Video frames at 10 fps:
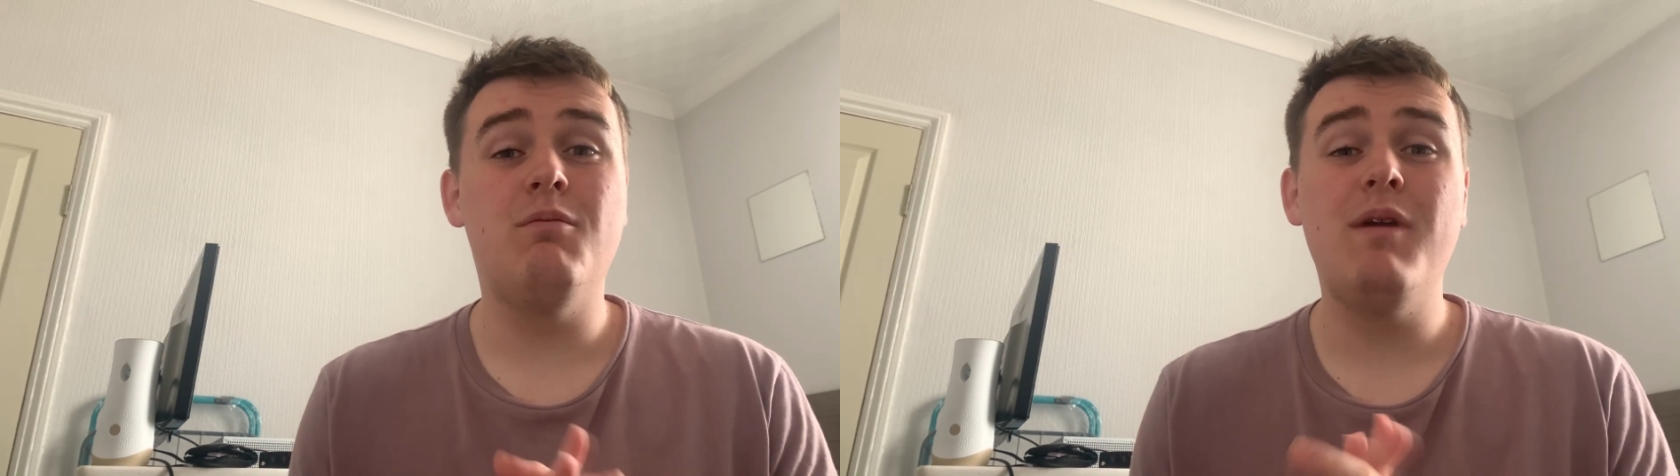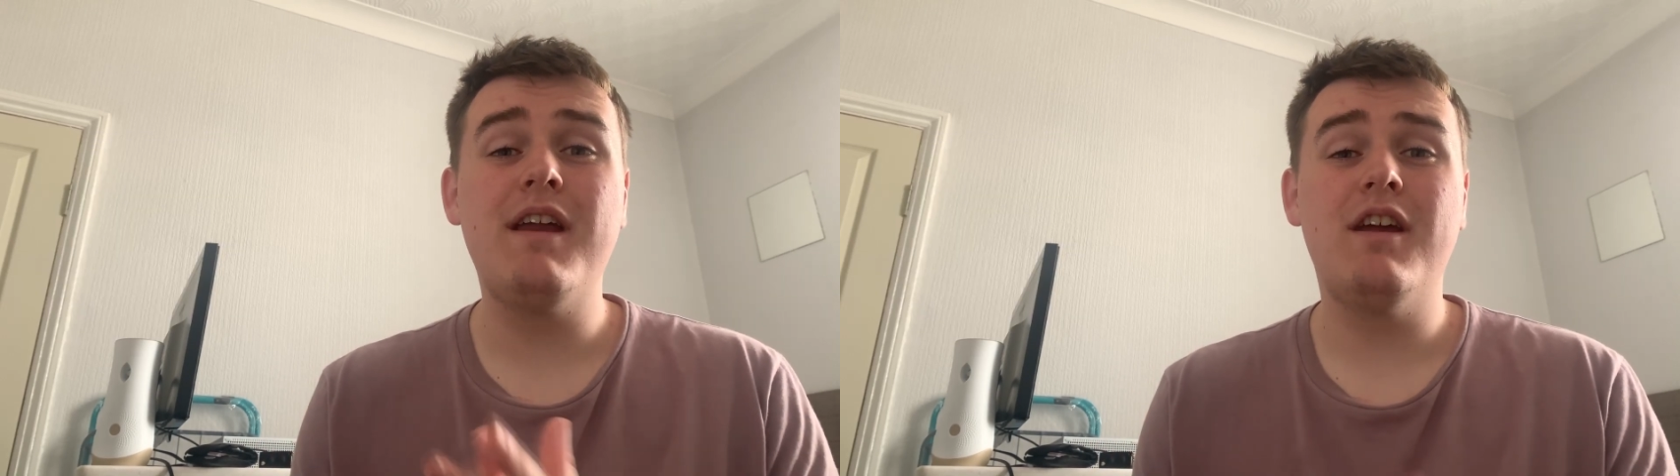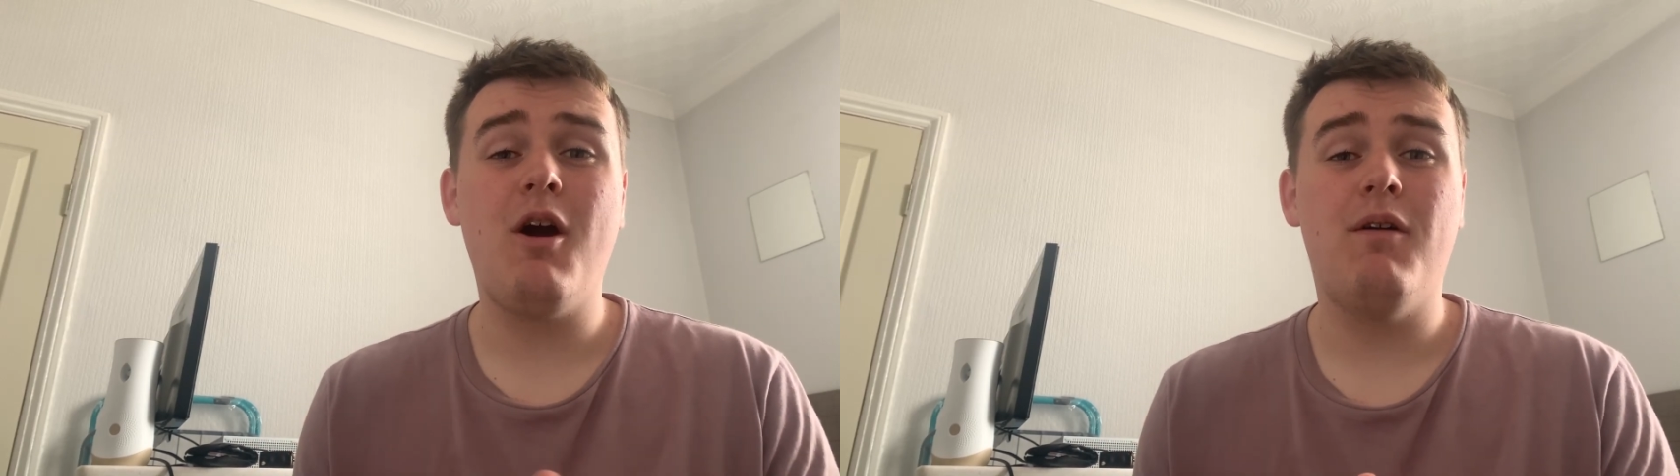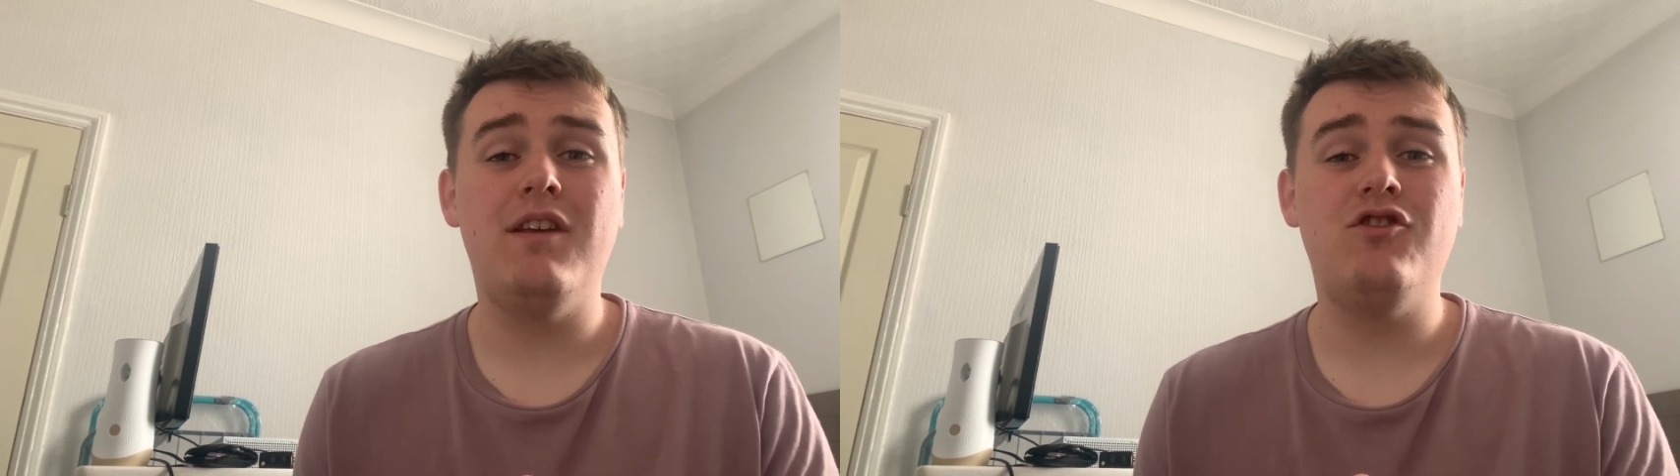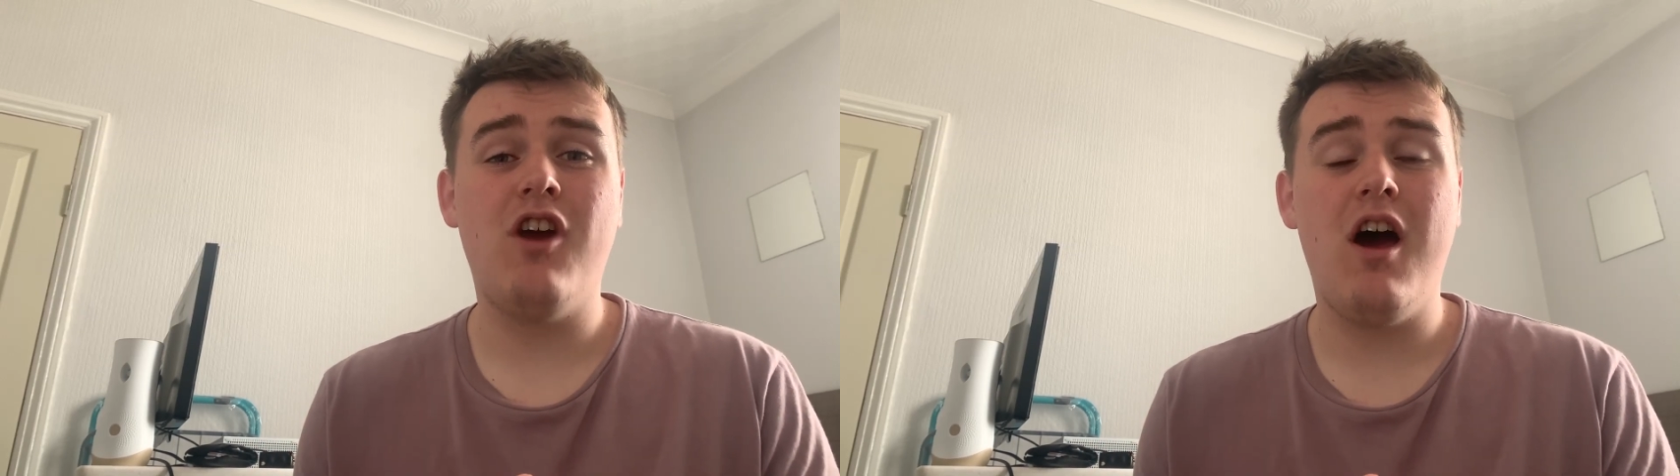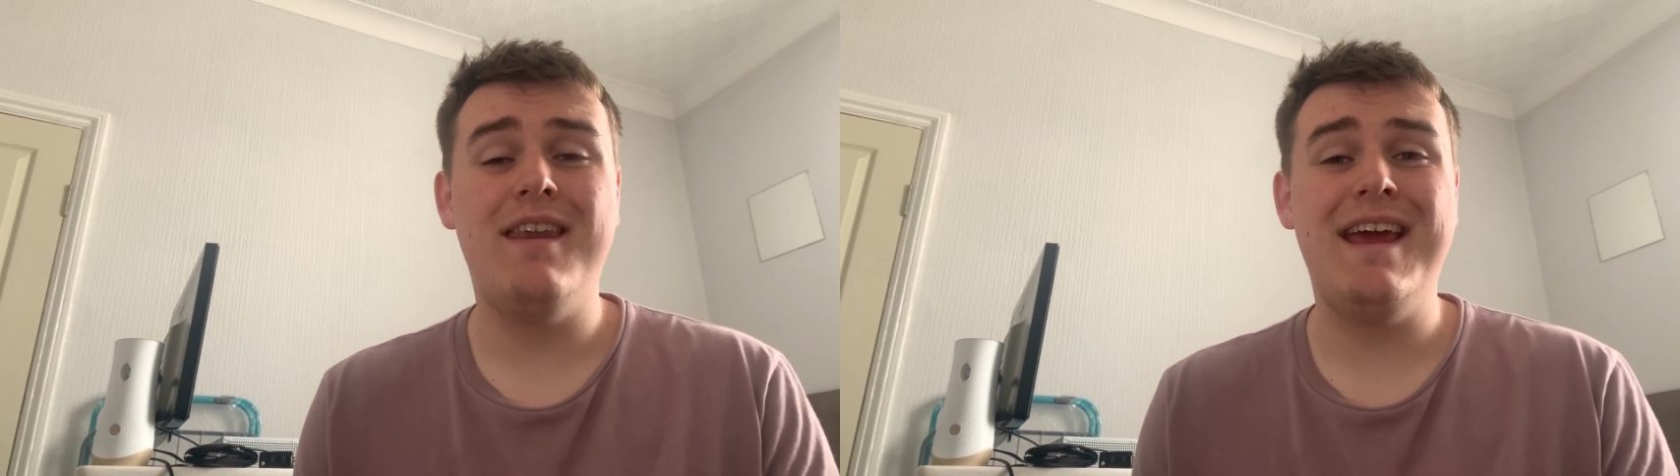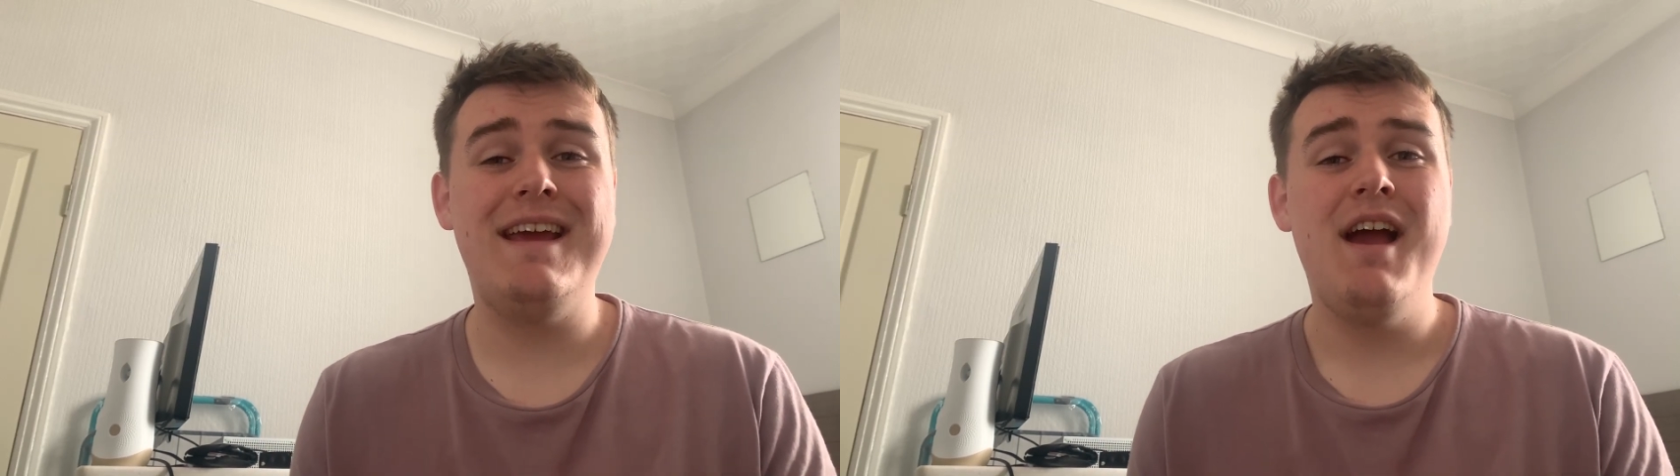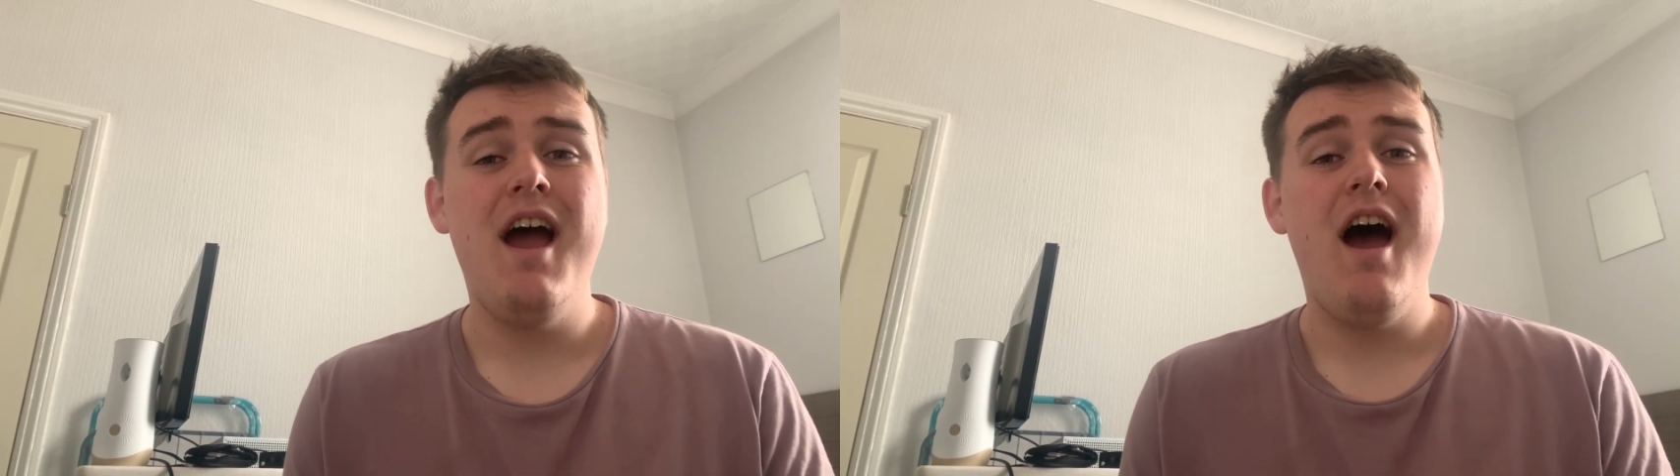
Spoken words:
We're gonna go on this journey.